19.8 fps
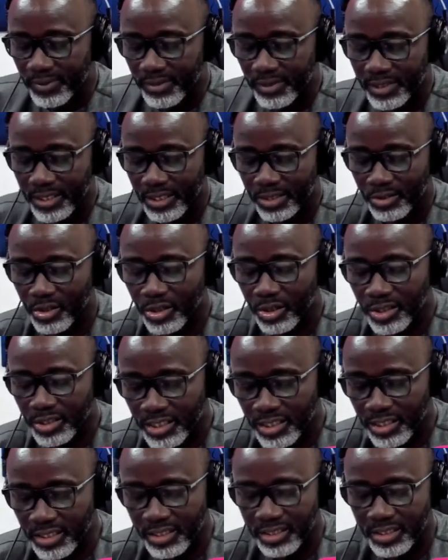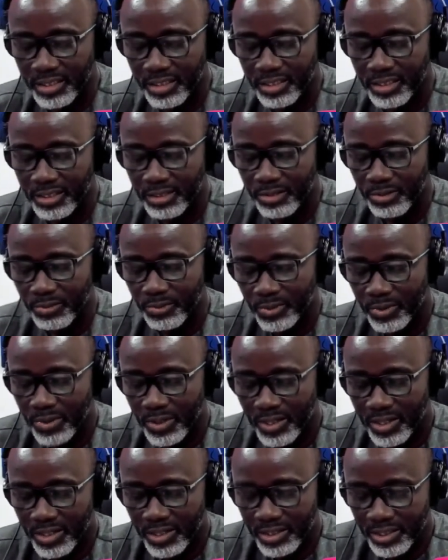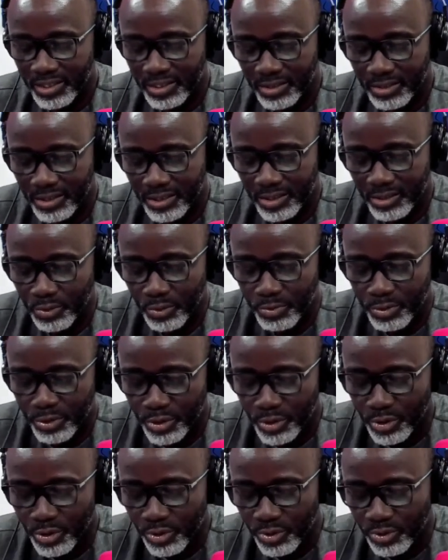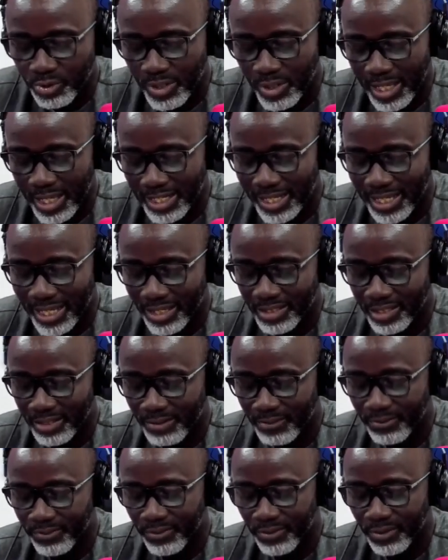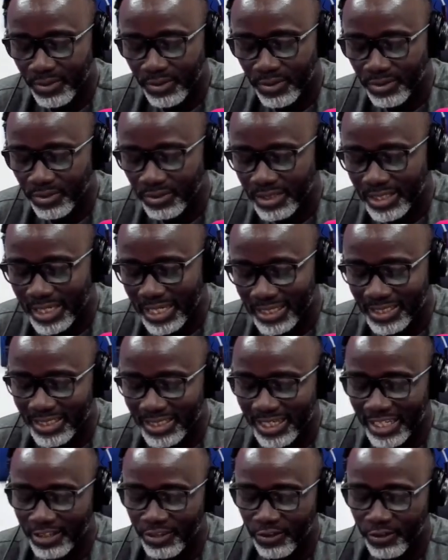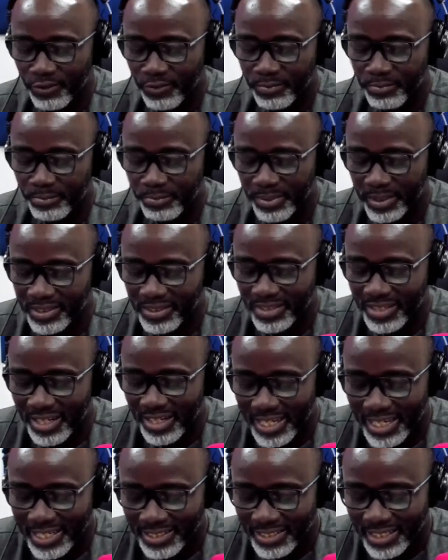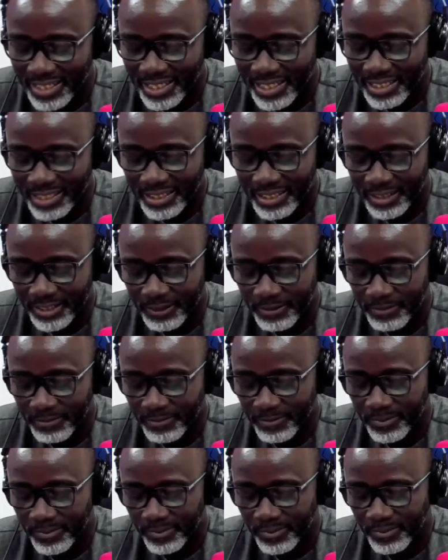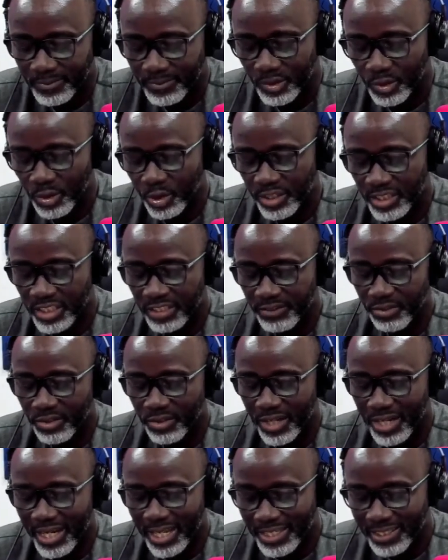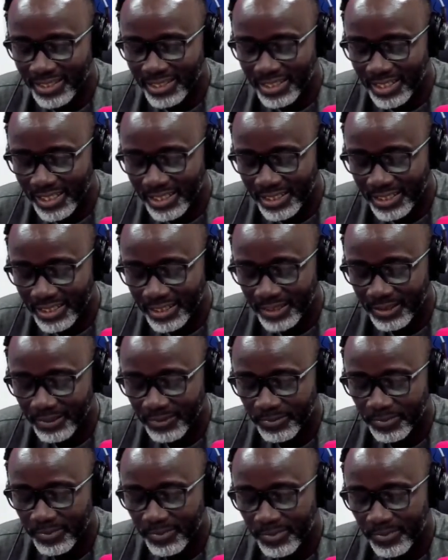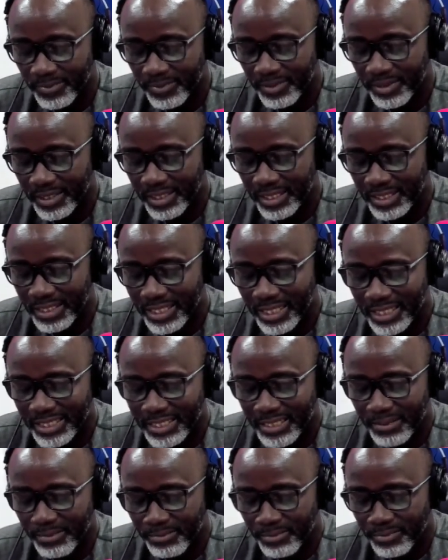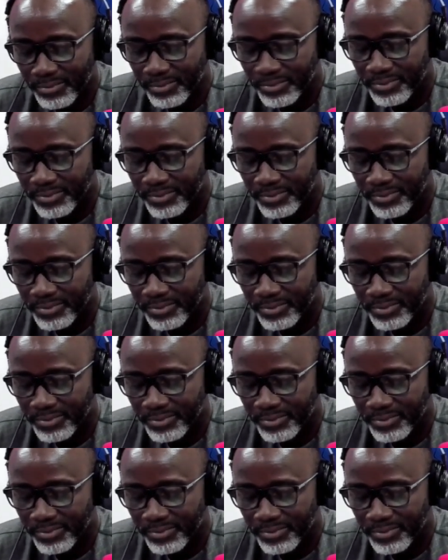Technology could be used to allow them for that kind of personalized learning or individualized learning, and let them